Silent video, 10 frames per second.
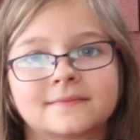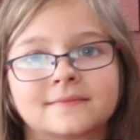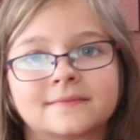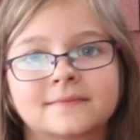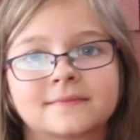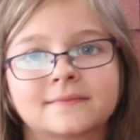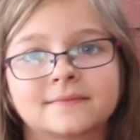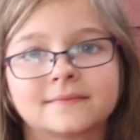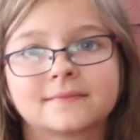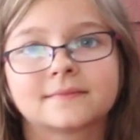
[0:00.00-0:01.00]

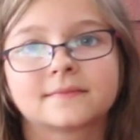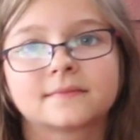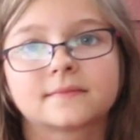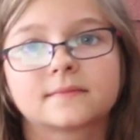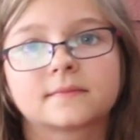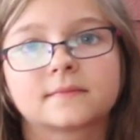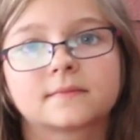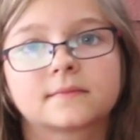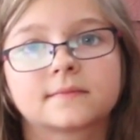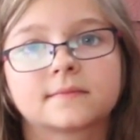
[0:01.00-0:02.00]

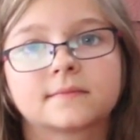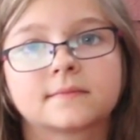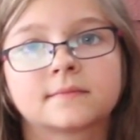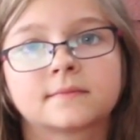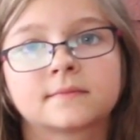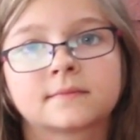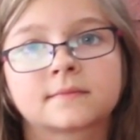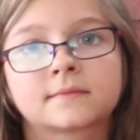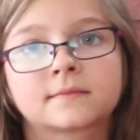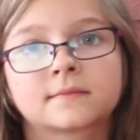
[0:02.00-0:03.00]

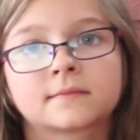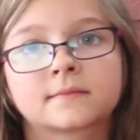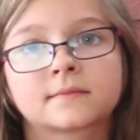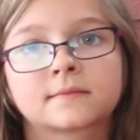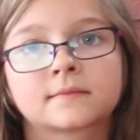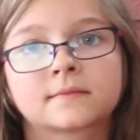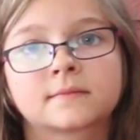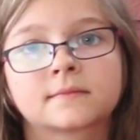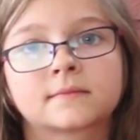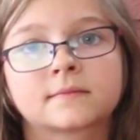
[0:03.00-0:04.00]

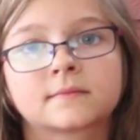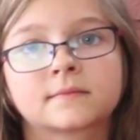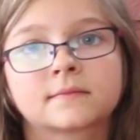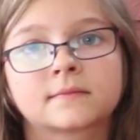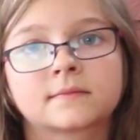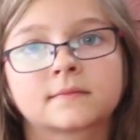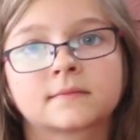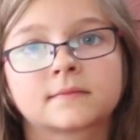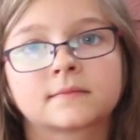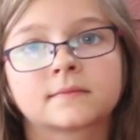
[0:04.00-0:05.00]
This person isn't speaking.